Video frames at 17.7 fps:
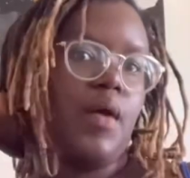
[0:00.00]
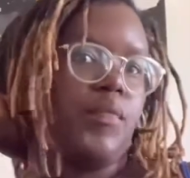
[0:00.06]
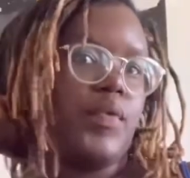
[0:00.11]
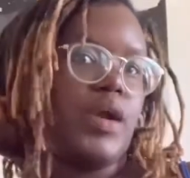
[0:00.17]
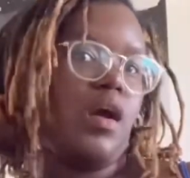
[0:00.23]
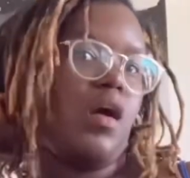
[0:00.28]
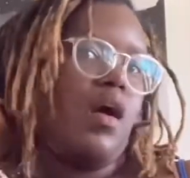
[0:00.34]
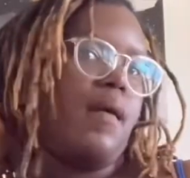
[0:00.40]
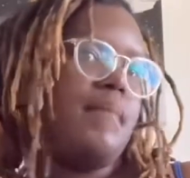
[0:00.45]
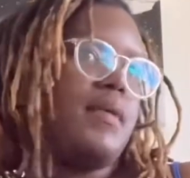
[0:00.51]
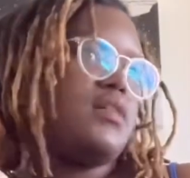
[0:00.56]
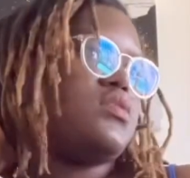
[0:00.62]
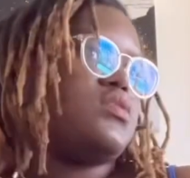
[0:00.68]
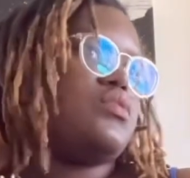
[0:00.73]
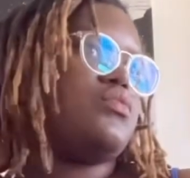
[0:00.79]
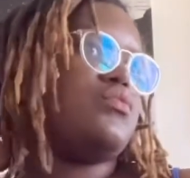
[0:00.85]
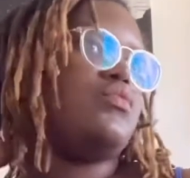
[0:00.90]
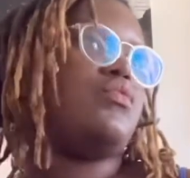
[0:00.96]
we are about
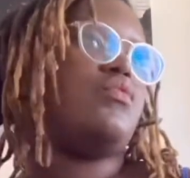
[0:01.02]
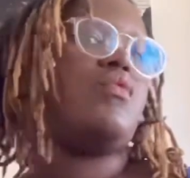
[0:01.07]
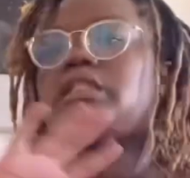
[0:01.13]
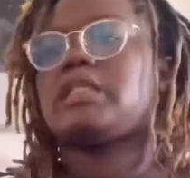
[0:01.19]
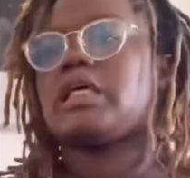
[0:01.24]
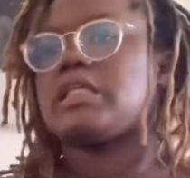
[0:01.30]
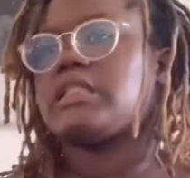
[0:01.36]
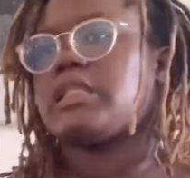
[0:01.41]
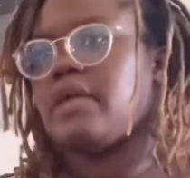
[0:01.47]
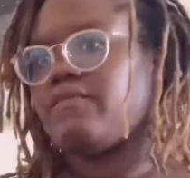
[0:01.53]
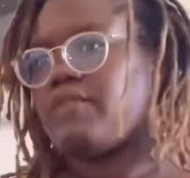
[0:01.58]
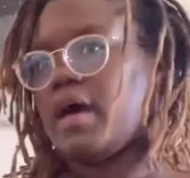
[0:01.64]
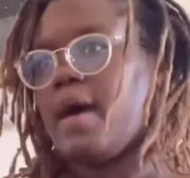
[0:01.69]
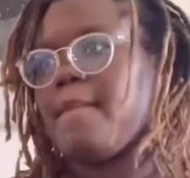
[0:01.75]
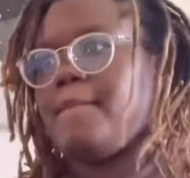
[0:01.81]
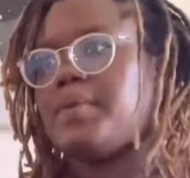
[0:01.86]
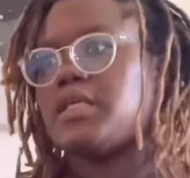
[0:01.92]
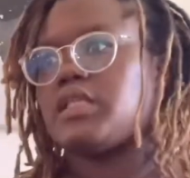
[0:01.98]
to set stuff
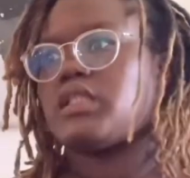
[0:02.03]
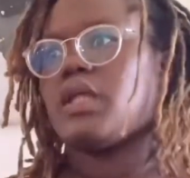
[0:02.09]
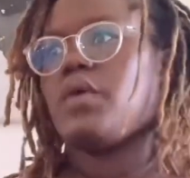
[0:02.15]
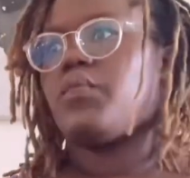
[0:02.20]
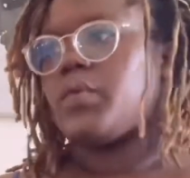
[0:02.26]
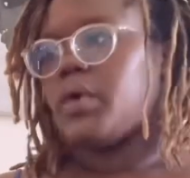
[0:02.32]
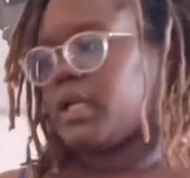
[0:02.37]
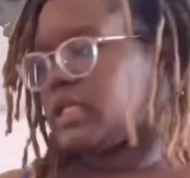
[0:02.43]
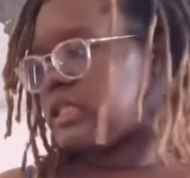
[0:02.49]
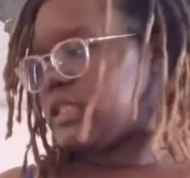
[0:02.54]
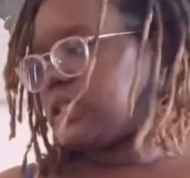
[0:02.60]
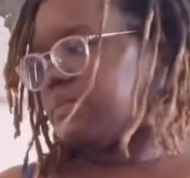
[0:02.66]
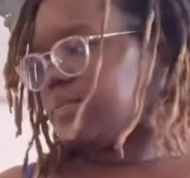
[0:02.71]
up, put stuff where it needs to